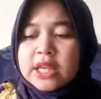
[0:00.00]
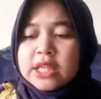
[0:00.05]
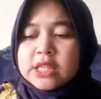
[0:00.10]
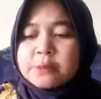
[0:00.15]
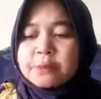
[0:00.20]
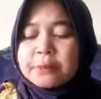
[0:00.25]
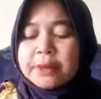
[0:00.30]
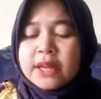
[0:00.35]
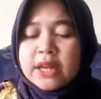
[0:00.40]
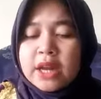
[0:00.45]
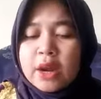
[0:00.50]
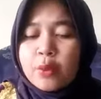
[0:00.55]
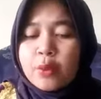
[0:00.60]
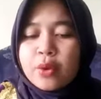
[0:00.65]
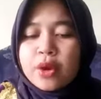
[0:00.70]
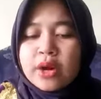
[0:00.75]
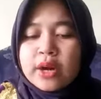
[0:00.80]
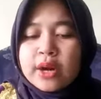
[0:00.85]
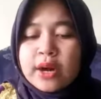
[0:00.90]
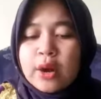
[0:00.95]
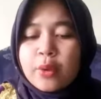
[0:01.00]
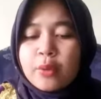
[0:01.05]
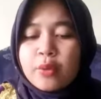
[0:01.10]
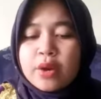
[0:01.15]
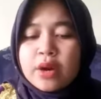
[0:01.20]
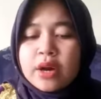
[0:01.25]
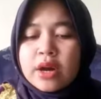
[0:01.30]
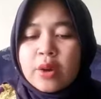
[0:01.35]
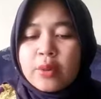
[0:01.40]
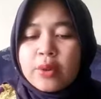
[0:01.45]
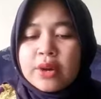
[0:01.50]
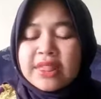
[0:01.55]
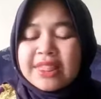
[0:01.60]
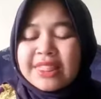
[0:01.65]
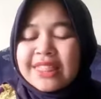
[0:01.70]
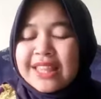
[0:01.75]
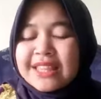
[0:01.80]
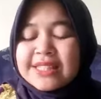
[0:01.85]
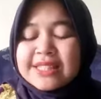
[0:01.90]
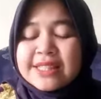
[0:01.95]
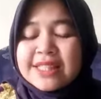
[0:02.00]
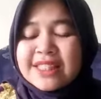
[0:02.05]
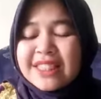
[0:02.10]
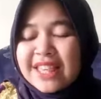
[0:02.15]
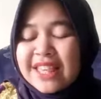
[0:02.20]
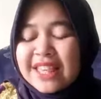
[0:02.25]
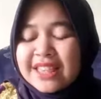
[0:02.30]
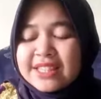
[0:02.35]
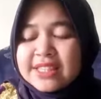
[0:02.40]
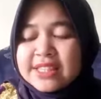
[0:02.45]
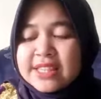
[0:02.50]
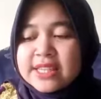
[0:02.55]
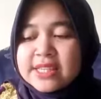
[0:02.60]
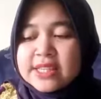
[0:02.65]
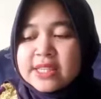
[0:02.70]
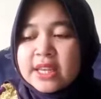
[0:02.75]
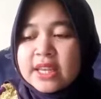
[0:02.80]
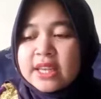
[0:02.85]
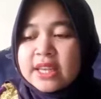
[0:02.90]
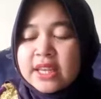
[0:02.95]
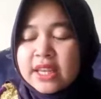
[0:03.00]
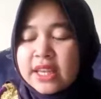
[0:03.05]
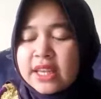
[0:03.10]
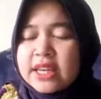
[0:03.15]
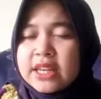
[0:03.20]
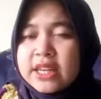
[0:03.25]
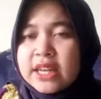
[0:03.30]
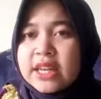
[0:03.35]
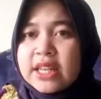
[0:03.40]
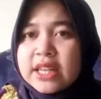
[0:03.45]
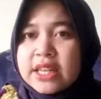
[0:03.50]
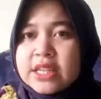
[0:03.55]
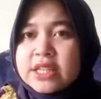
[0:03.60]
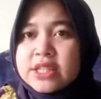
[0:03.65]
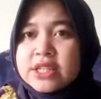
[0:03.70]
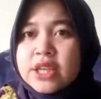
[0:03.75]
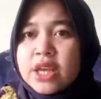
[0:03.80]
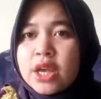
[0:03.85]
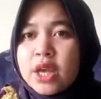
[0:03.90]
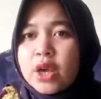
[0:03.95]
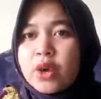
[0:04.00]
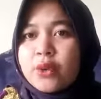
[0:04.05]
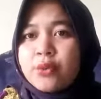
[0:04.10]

explain our thesis in English.